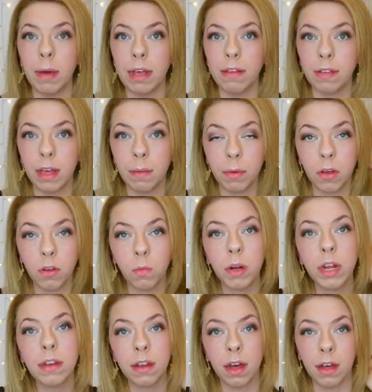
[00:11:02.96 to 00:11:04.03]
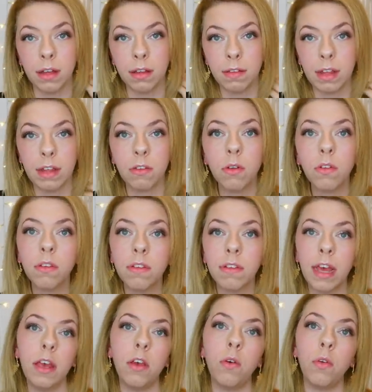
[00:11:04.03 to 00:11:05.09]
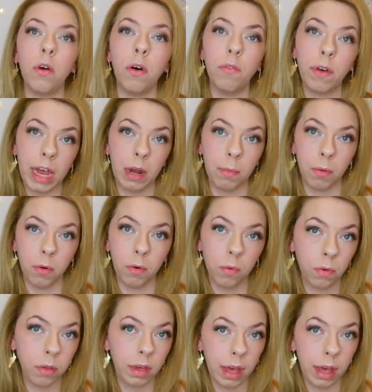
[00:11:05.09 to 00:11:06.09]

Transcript: amazing, because what it does is not to say you're not available.